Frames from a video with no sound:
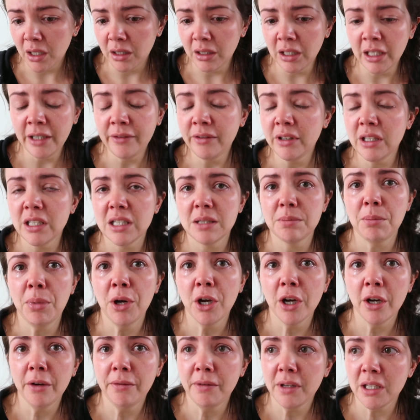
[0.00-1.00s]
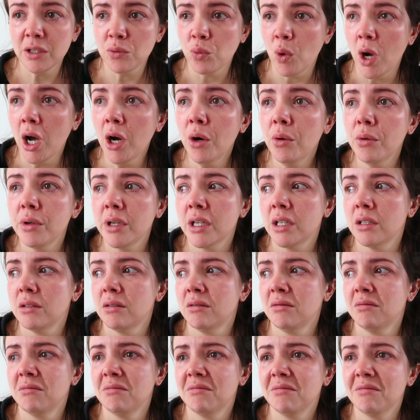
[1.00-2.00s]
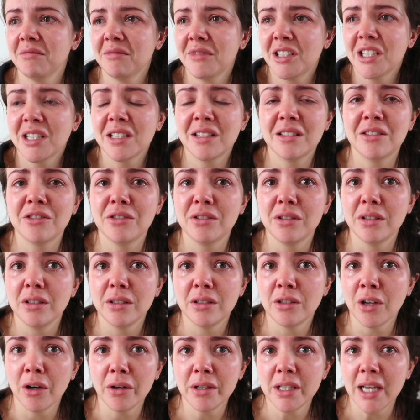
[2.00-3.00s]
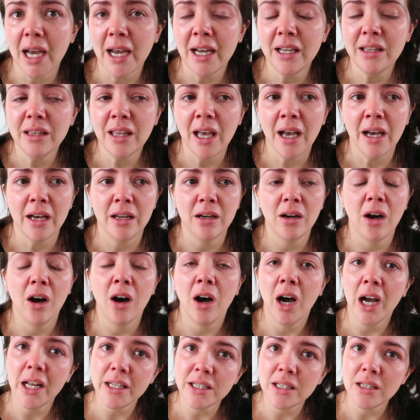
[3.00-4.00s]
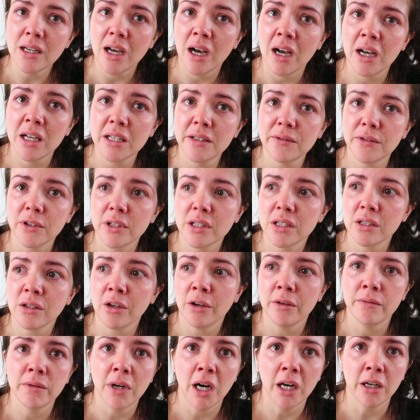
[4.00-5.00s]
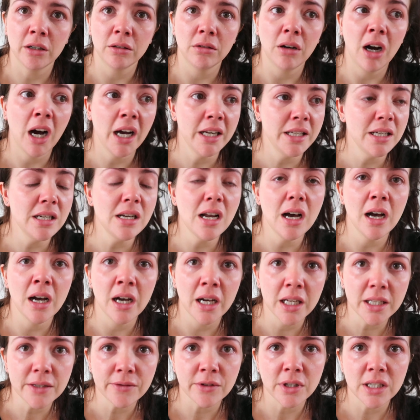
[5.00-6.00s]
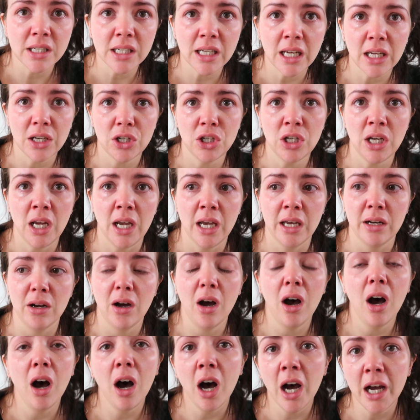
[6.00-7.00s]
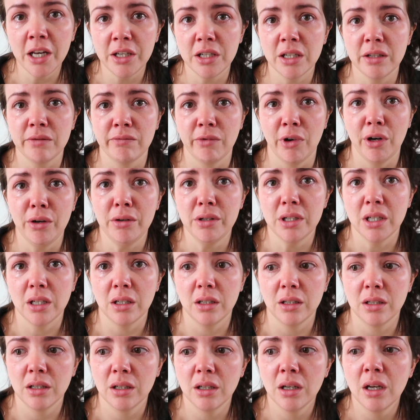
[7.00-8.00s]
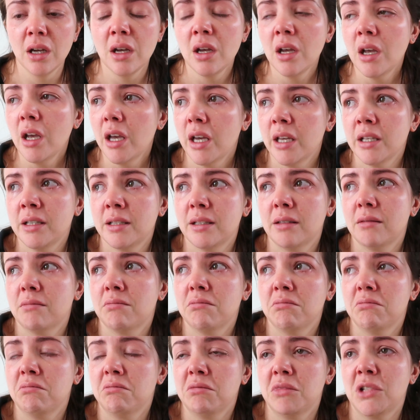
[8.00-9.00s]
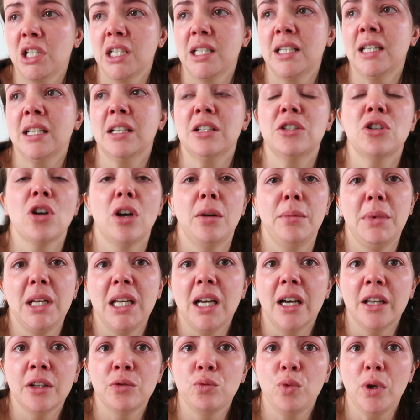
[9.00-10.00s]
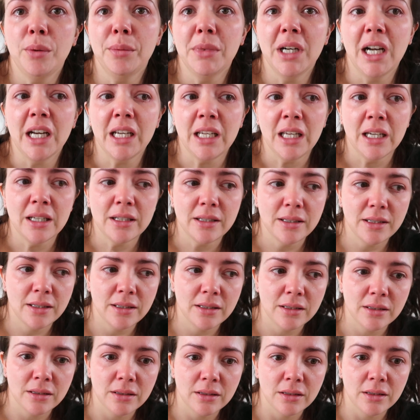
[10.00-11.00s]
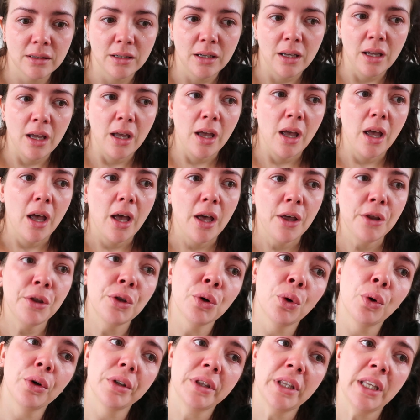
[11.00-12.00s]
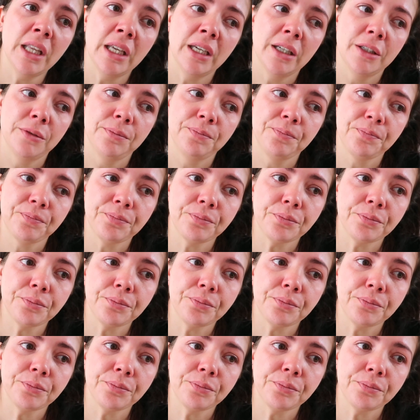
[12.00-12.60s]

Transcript: live in this perfect world and just don't take that. I didn't ask for it to go viral. I didn't ask for it to get shared. I just wrote it. It's just that so many other women, I guess, thought that